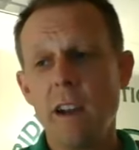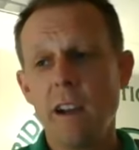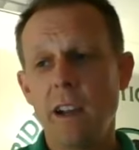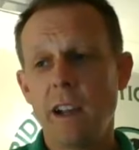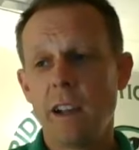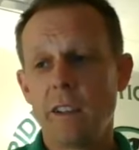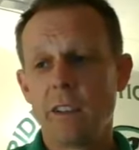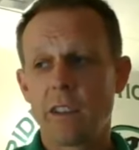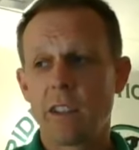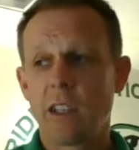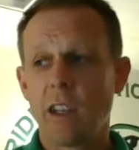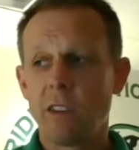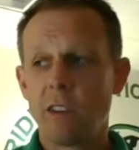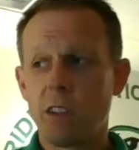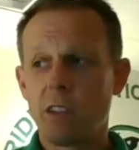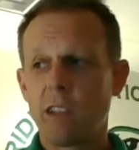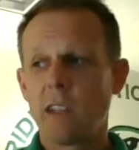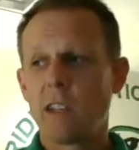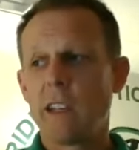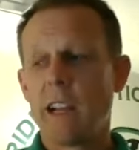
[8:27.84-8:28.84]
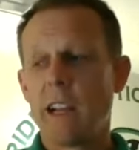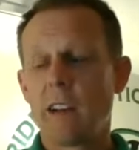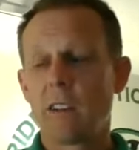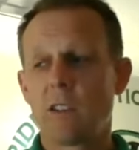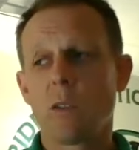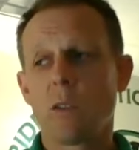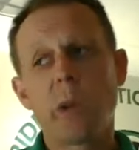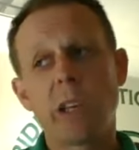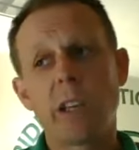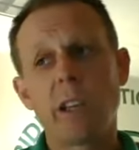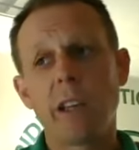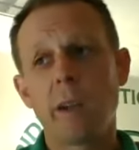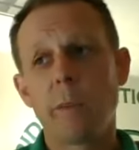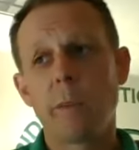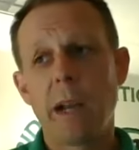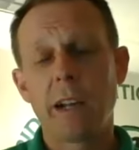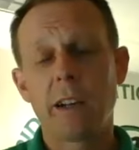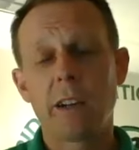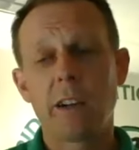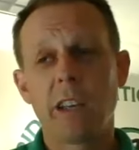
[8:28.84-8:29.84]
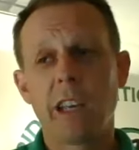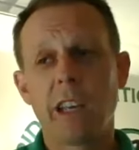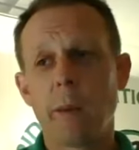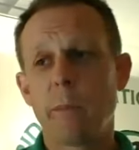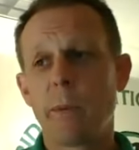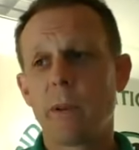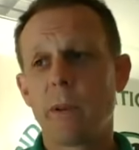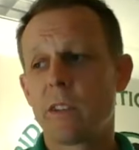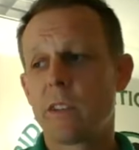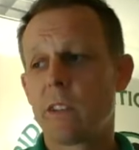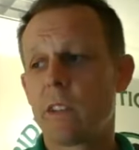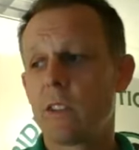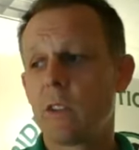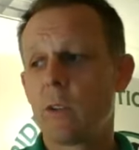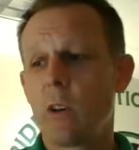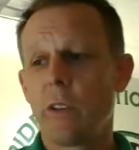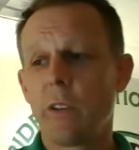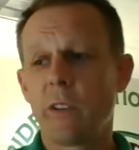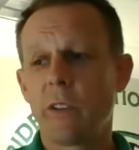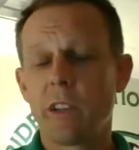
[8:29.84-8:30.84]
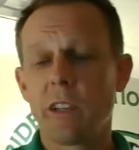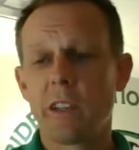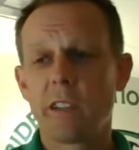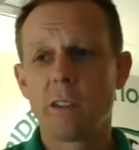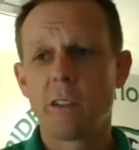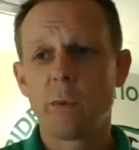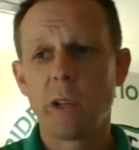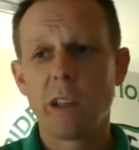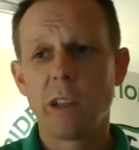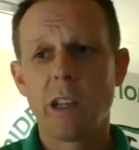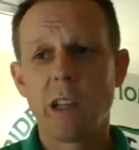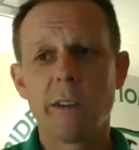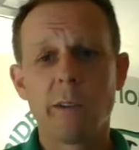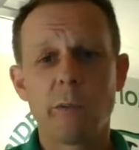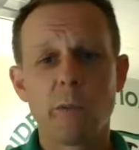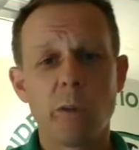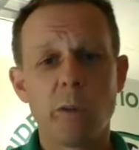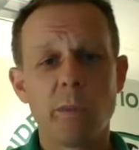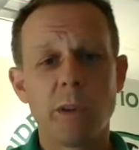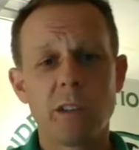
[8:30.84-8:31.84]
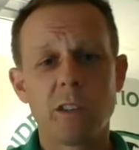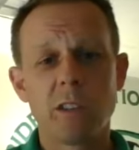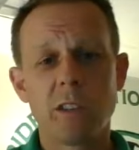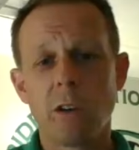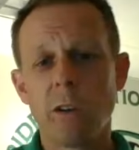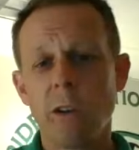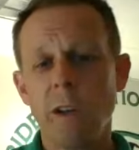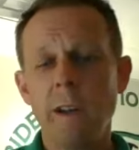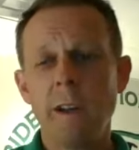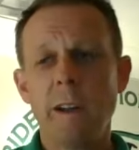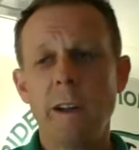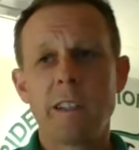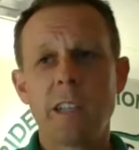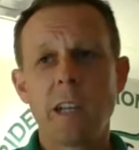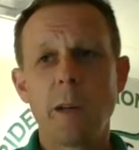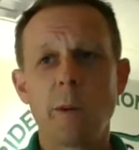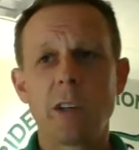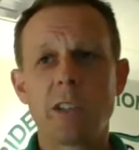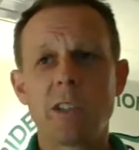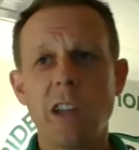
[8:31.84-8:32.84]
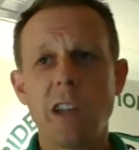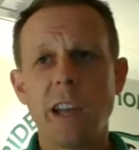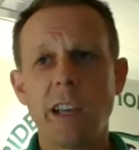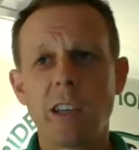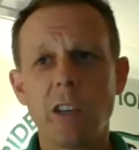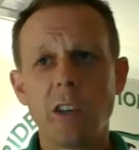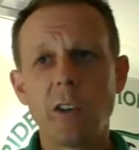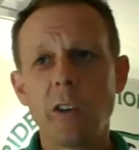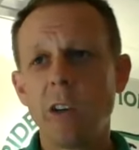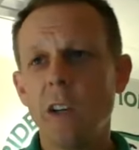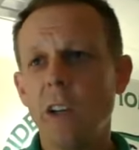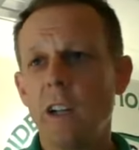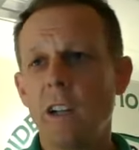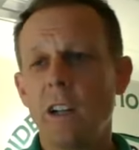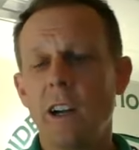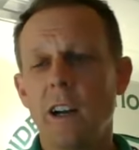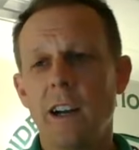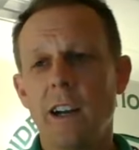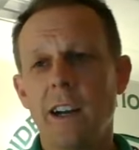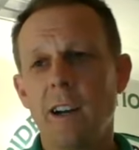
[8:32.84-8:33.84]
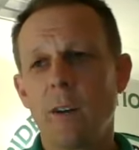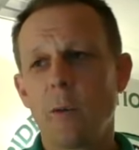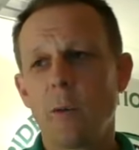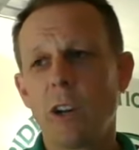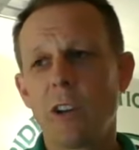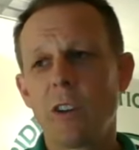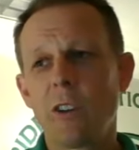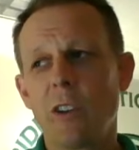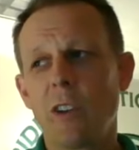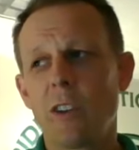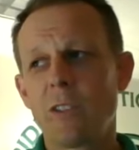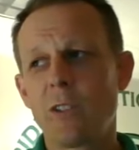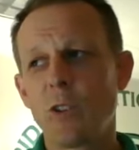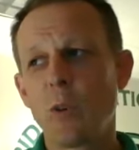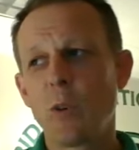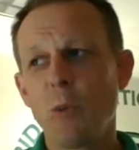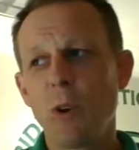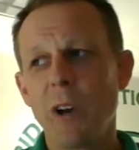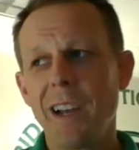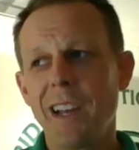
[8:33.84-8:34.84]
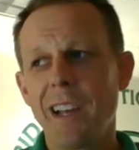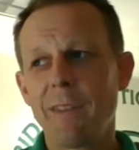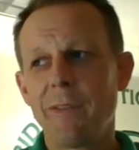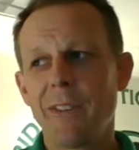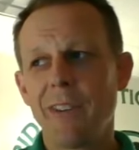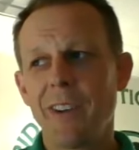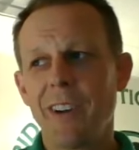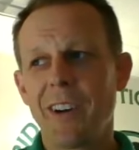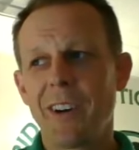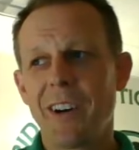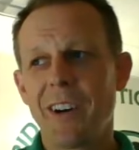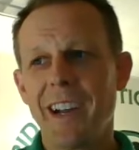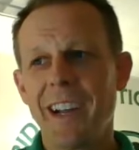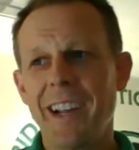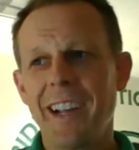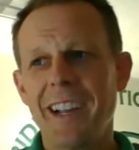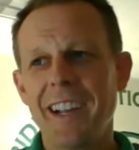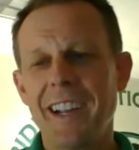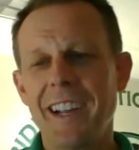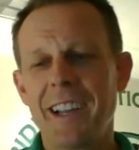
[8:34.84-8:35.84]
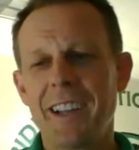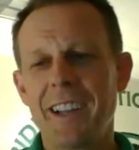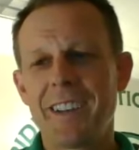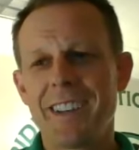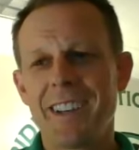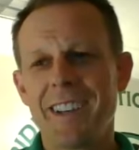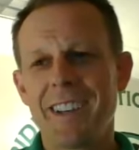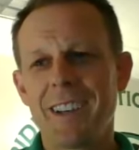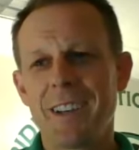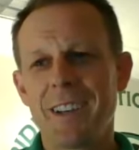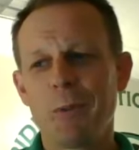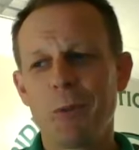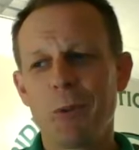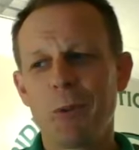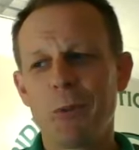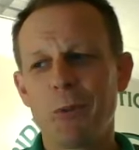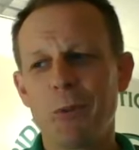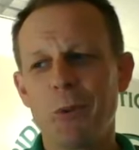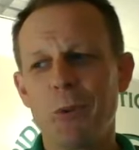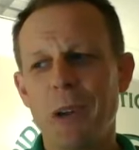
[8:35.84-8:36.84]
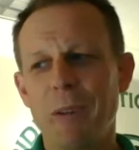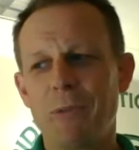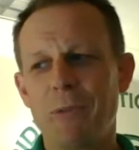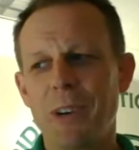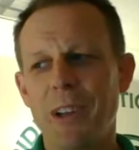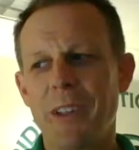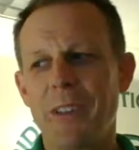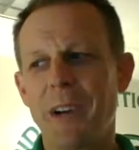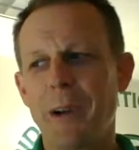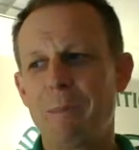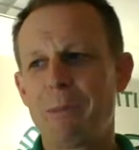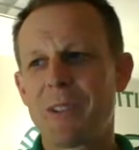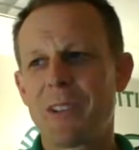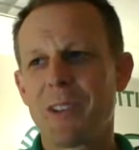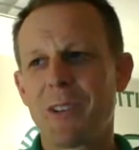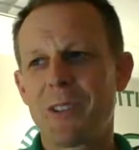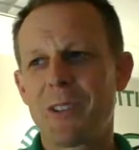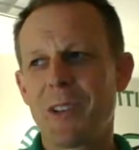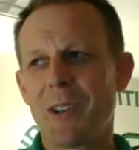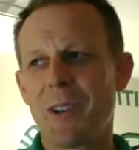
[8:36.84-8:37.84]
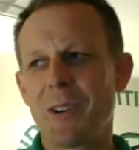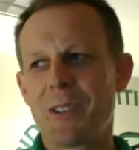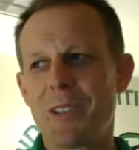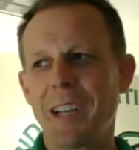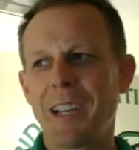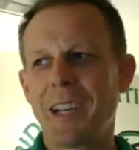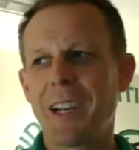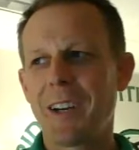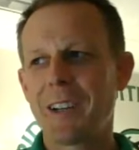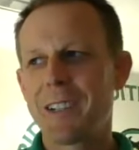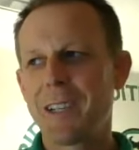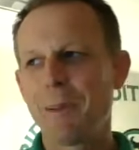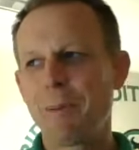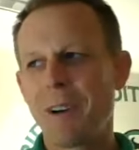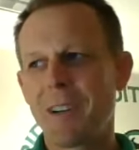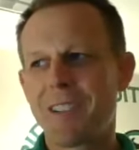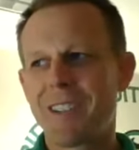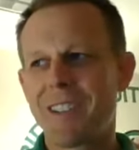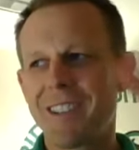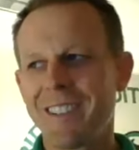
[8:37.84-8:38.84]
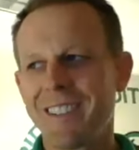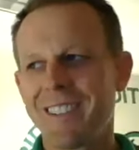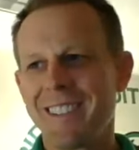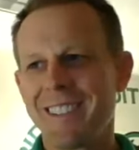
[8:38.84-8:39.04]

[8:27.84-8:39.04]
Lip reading: and let's get this thing down so we can get back on campus and do all the things that we love and we miss. So T-Birds, thank you. We're gonna do the Zoom wave, all right? And we'll wait for another episode. So take care, T-Birds.